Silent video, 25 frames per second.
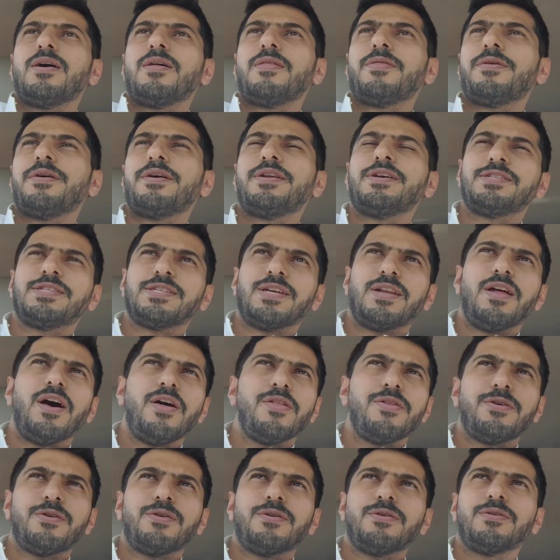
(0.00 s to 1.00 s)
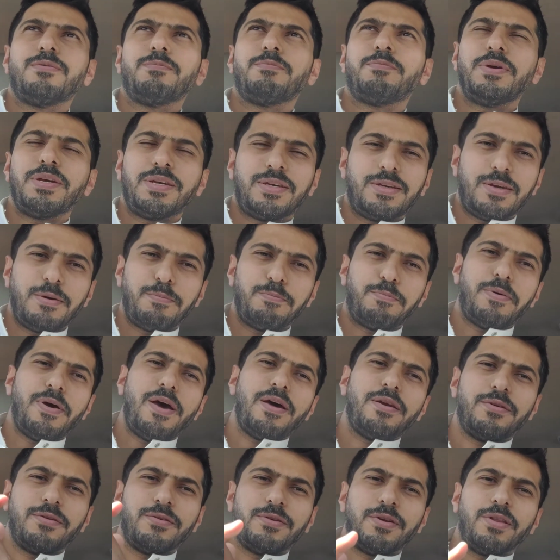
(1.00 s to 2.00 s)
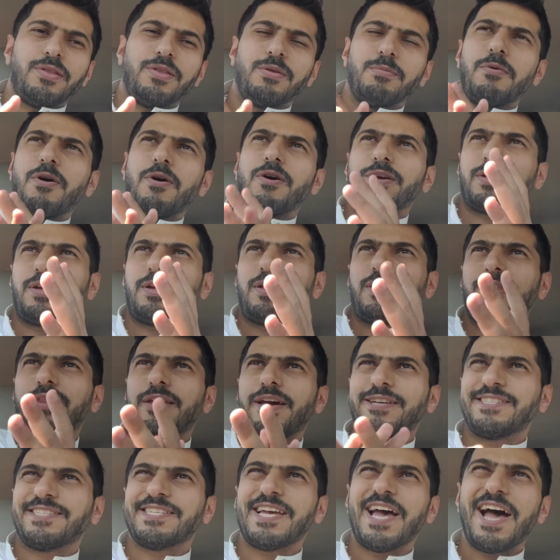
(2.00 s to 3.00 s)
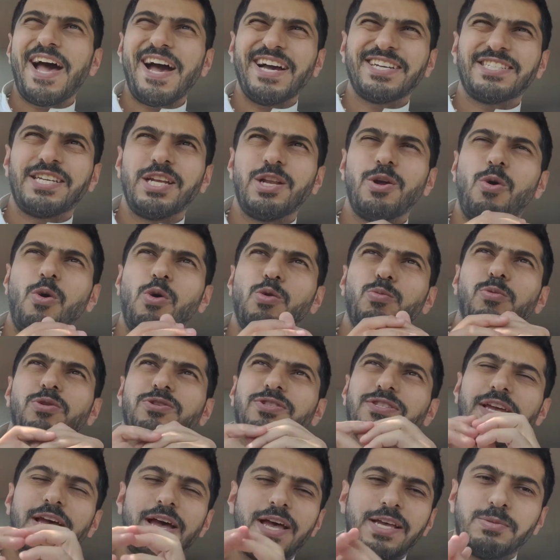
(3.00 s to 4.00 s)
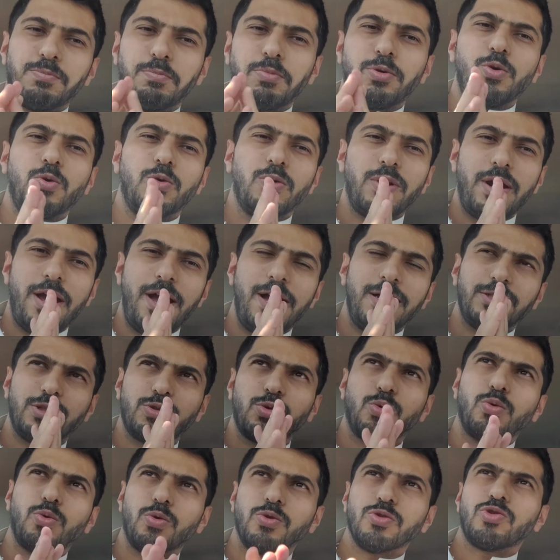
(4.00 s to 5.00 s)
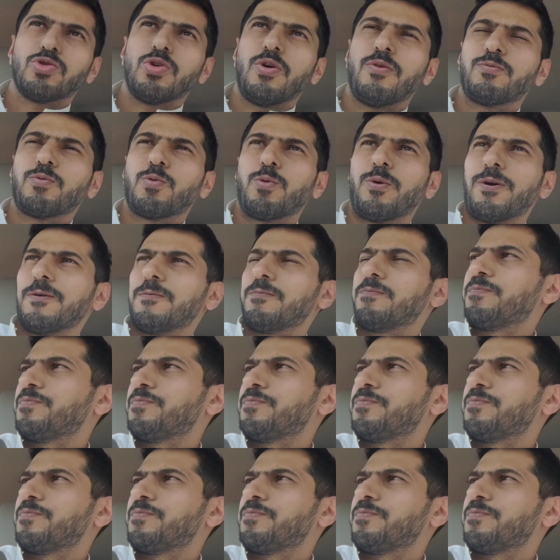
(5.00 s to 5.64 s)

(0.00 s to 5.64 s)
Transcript: There is another big competitor in the market that's actually almost as pure as Google software.